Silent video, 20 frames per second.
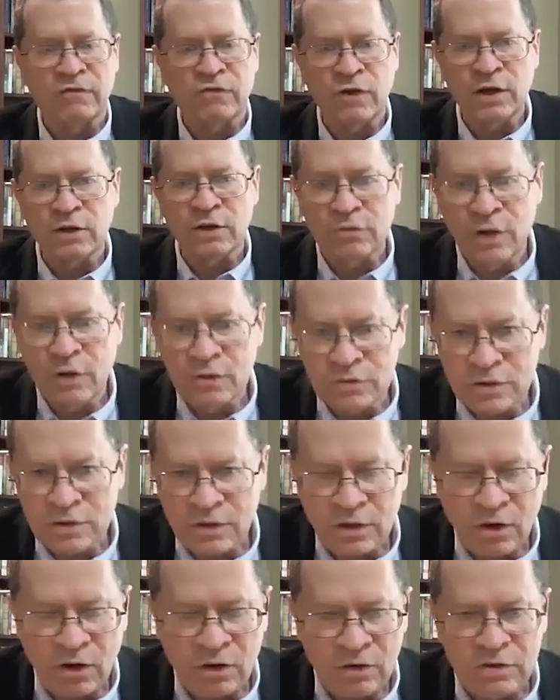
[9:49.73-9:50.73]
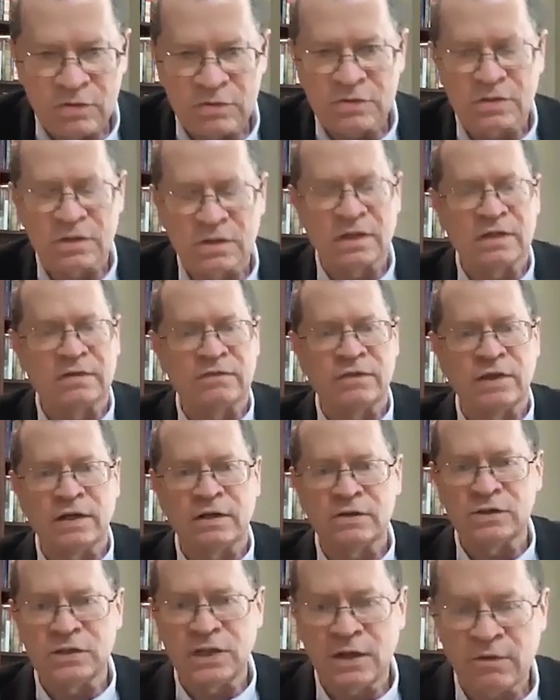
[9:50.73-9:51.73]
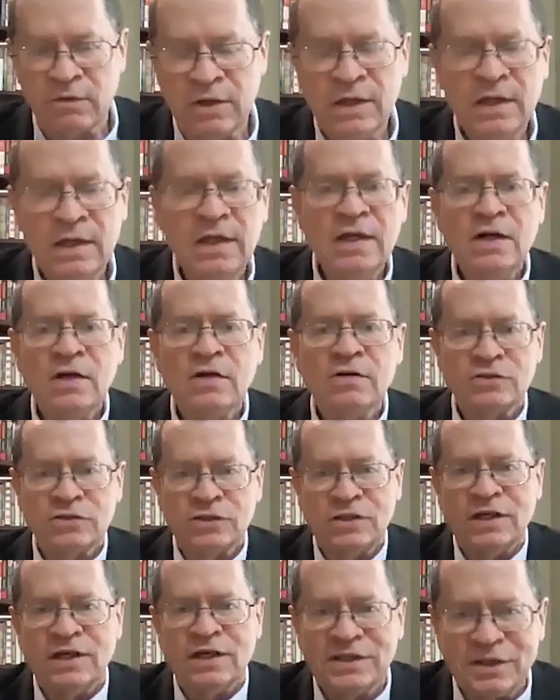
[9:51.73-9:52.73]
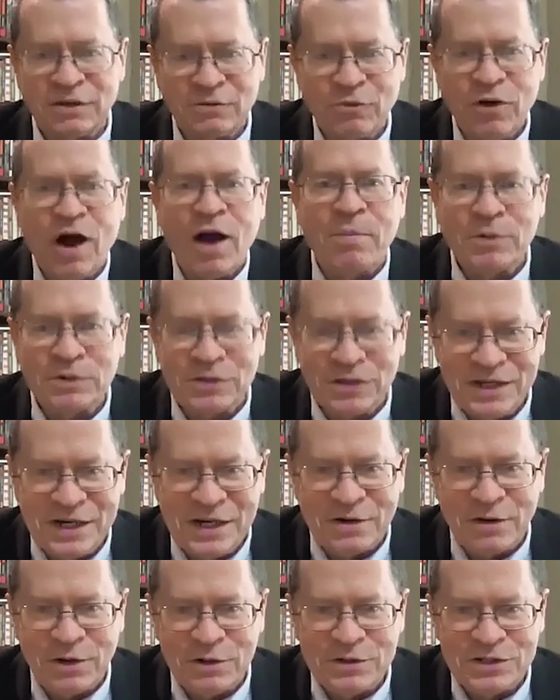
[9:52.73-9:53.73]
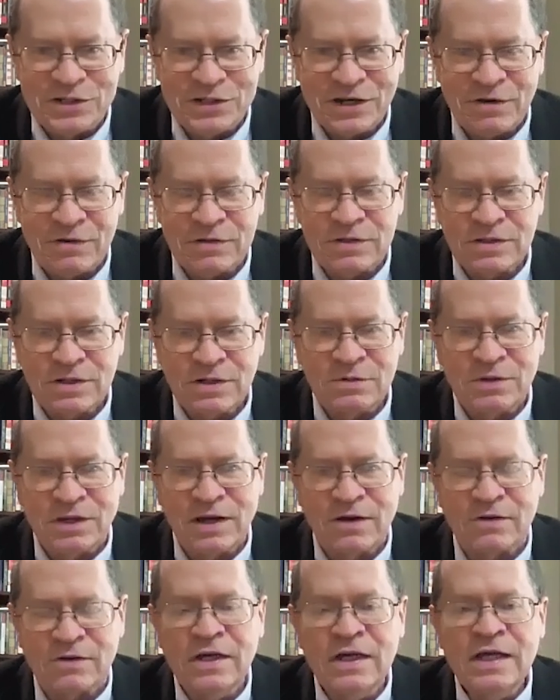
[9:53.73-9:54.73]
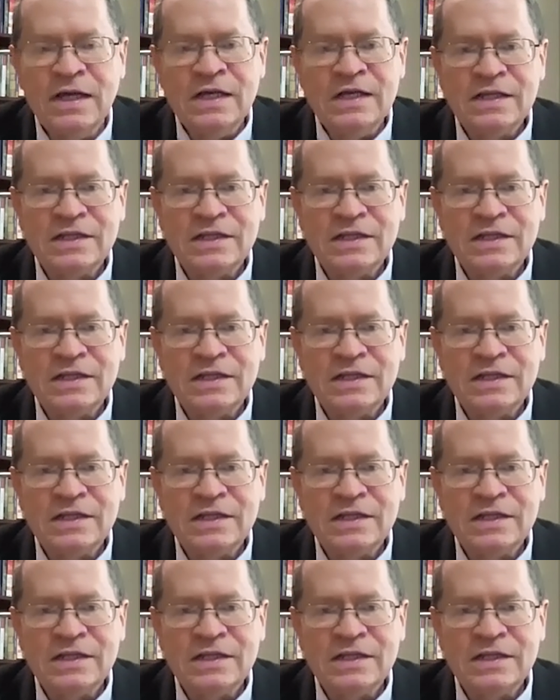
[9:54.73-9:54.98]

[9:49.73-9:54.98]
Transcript: Frank Rosenthal used to live there. The Robert De Niro and Sharon Stone character.